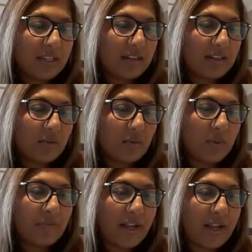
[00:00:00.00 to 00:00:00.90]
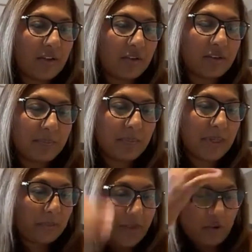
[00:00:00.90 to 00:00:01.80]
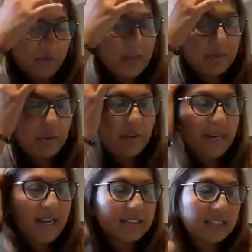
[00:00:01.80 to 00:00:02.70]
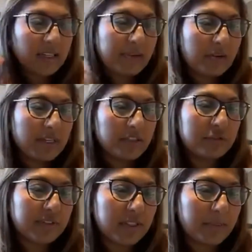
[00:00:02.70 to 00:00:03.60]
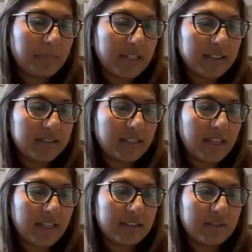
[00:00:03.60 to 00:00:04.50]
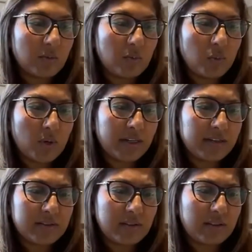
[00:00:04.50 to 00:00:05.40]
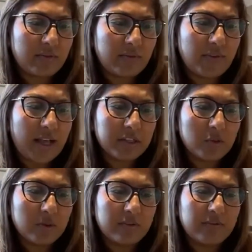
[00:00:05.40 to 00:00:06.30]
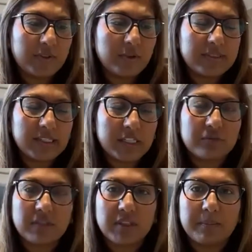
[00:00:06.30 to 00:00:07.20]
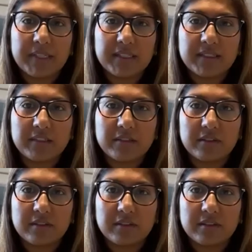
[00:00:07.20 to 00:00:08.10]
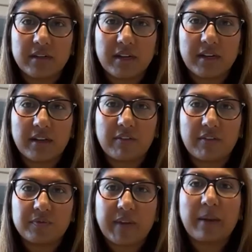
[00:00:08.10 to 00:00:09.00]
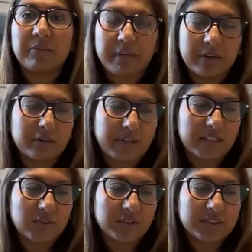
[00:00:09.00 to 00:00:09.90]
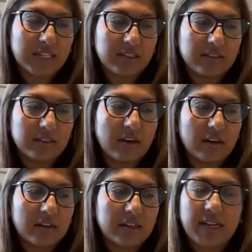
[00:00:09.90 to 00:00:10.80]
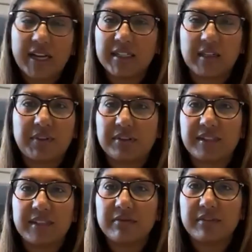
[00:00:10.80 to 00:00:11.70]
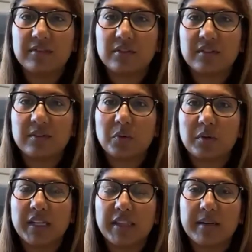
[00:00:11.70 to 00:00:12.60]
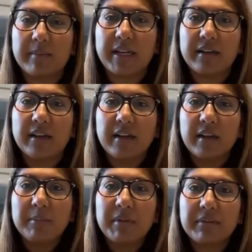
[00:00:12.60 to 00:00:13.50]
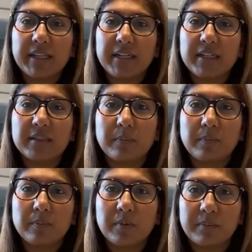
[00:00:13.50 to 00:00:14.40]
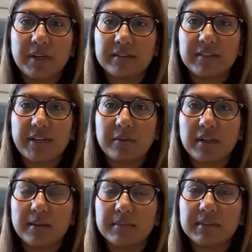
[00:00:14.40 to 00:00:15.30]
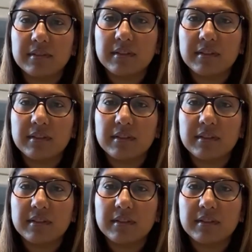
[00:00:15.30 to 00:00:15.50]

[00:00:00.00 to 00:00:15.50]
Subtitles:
We've heard a bit about, or people have been asking about intralipids and what the value of using intralipids in your embryo transfer cycle are, and if there's any research supporting that it might be related to more positive outcomes.